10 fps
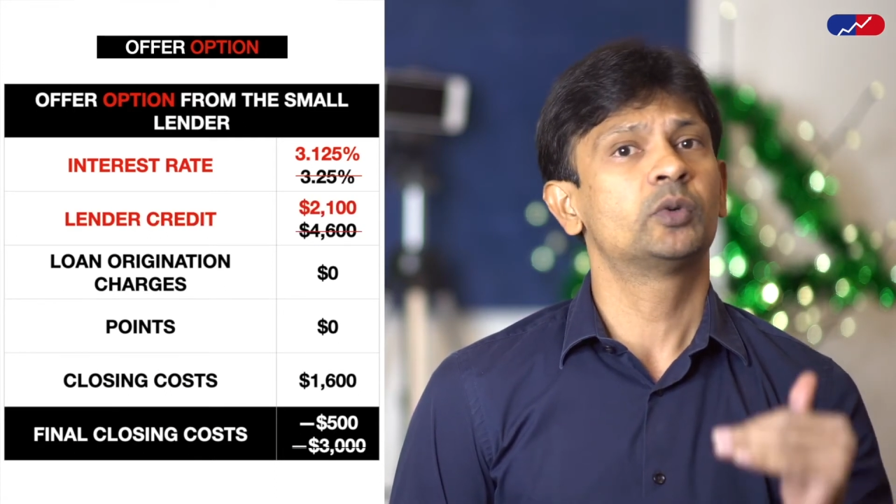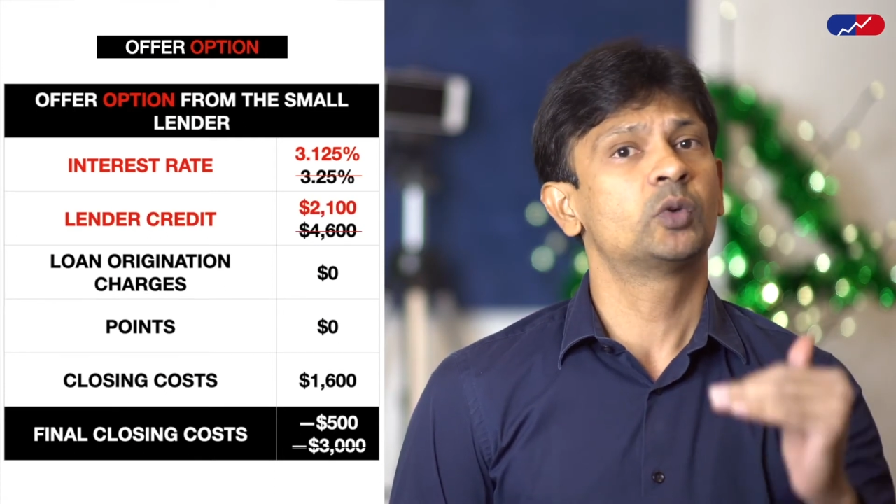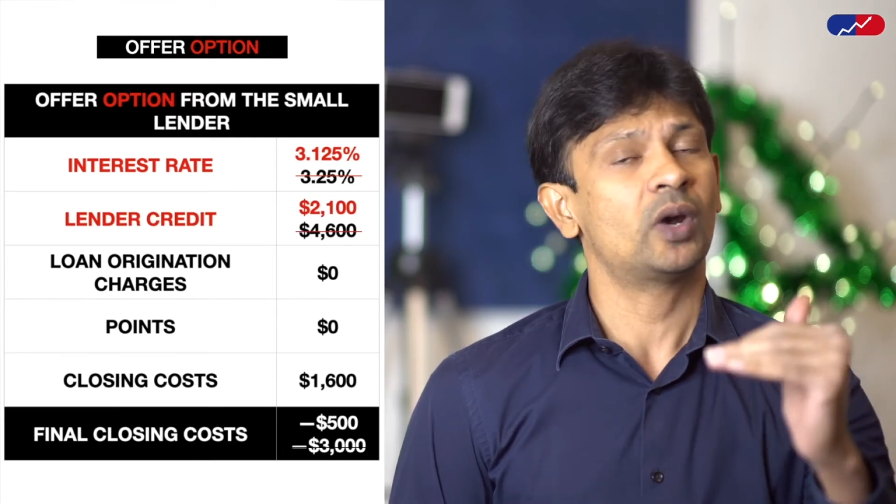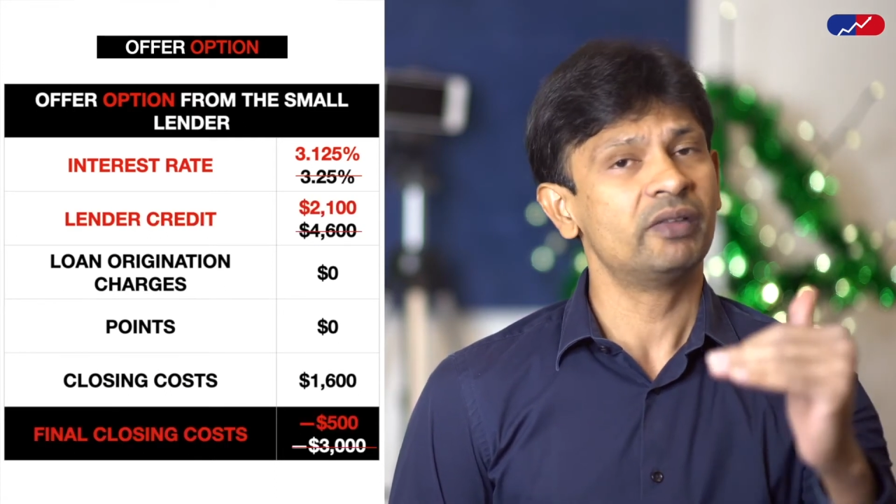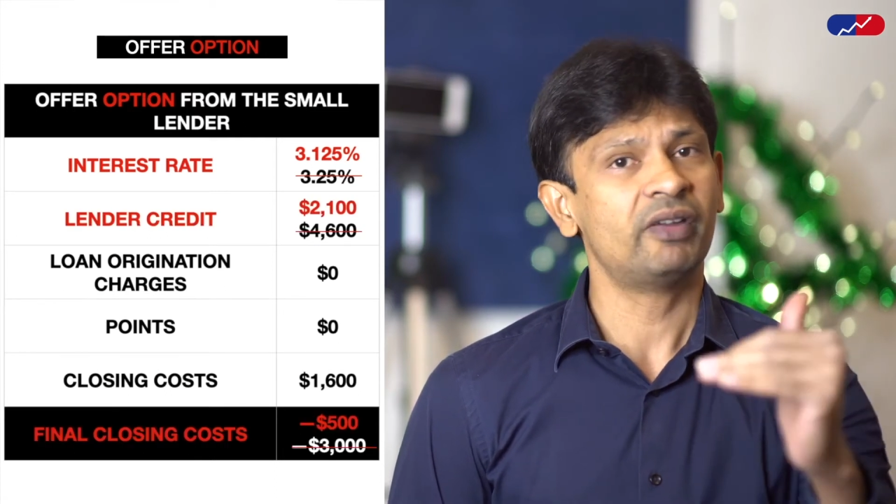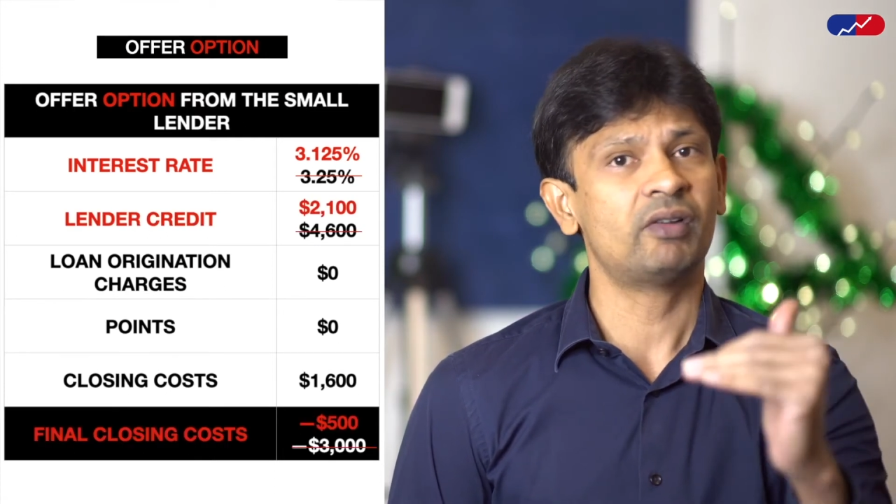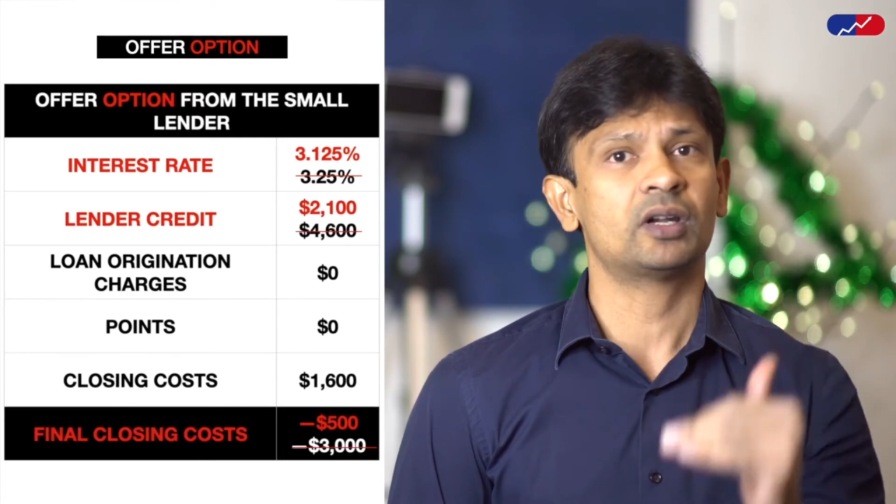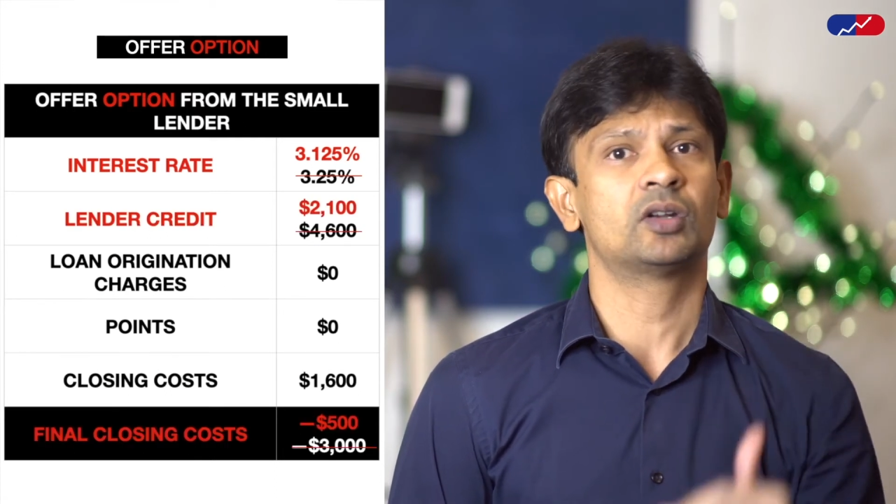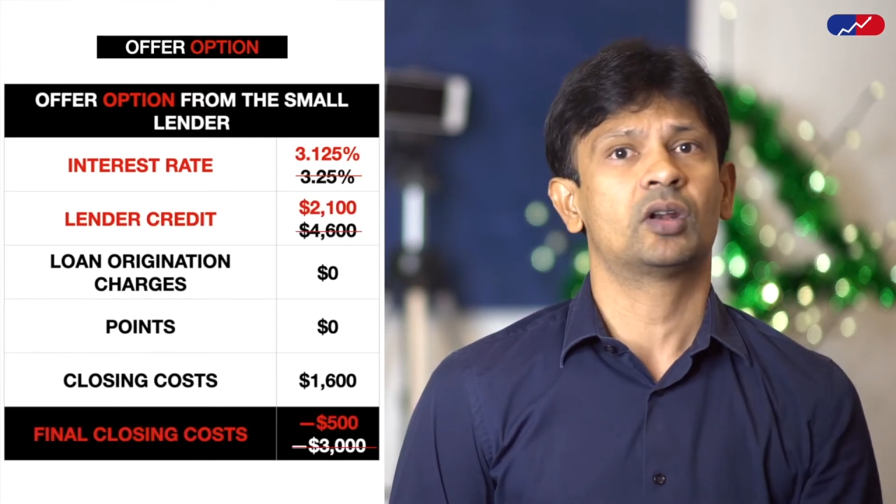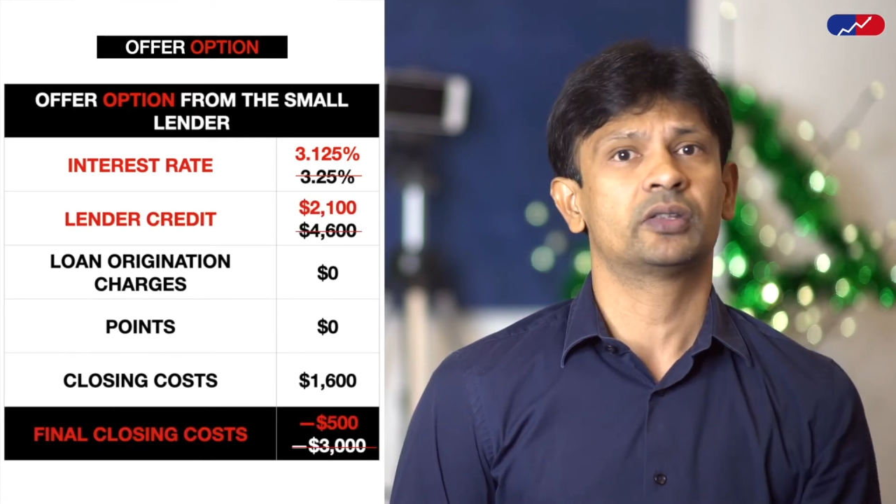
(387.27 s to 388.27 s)

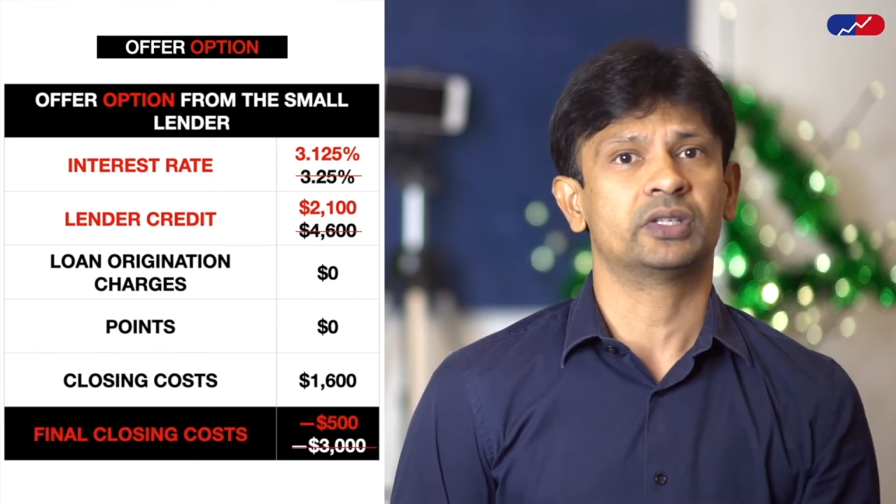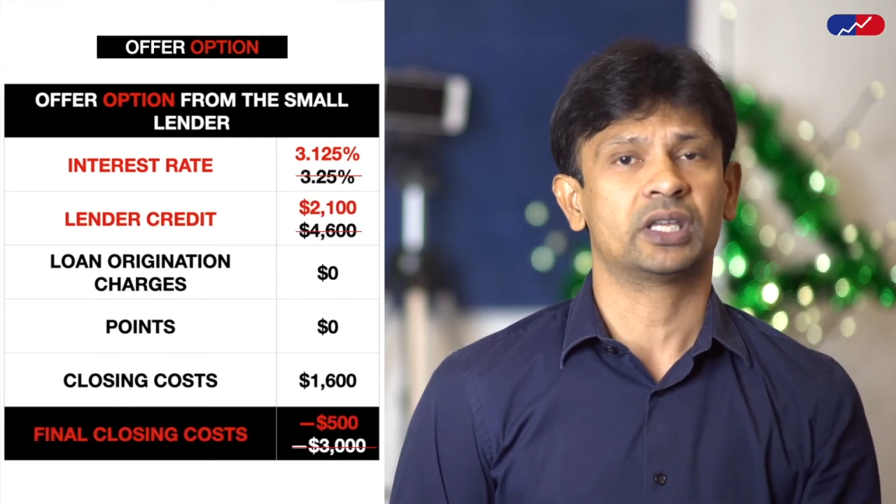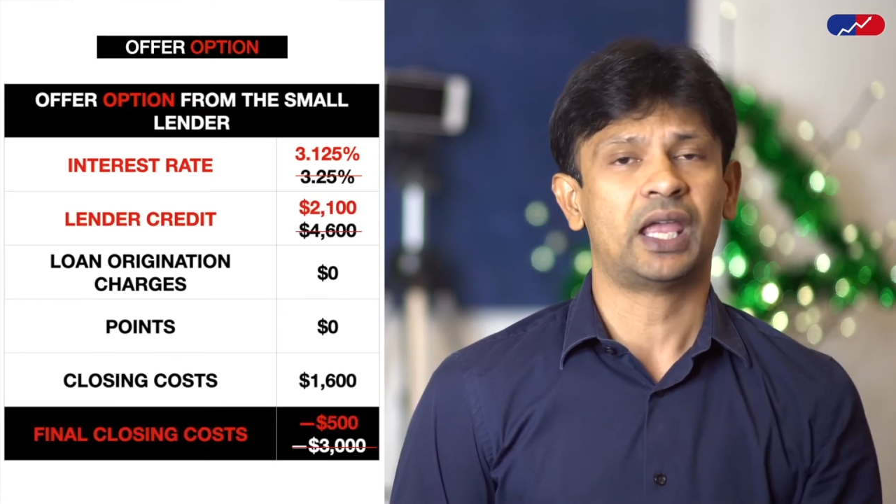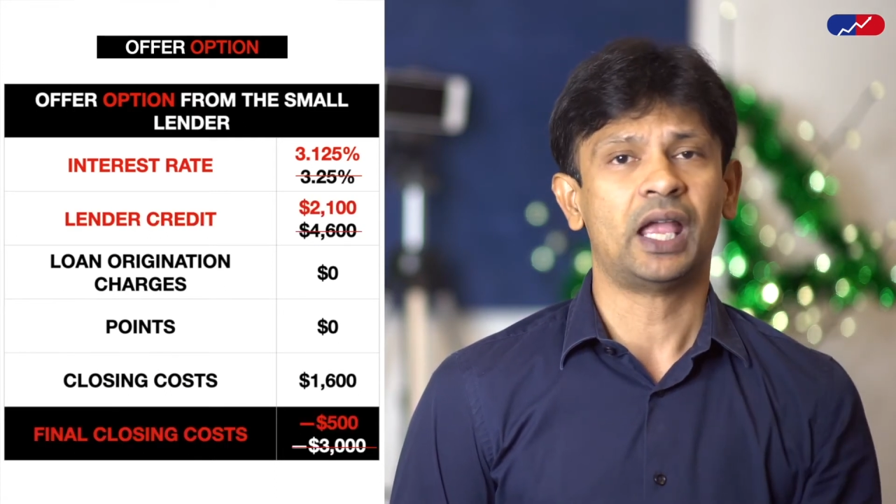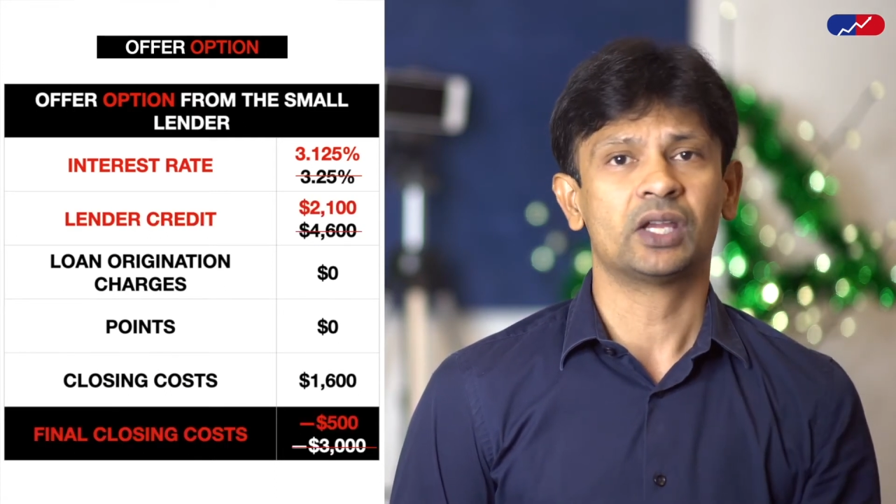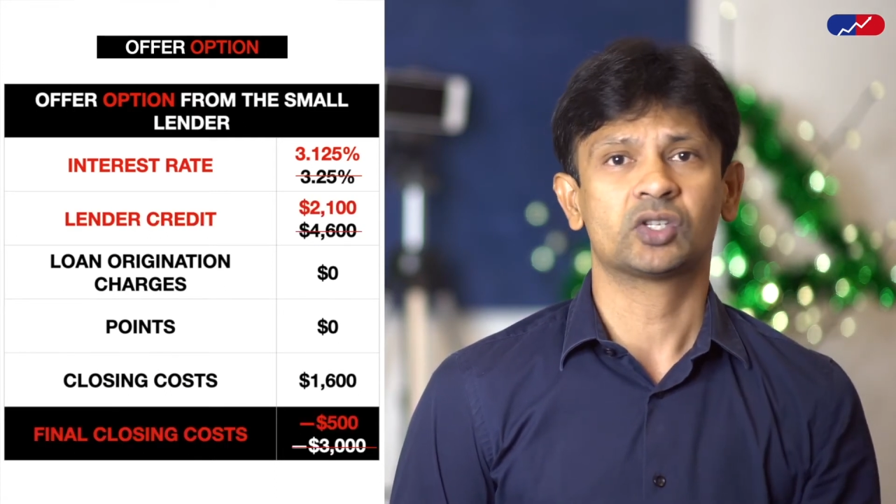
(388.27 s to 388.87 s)
$2,500 in cash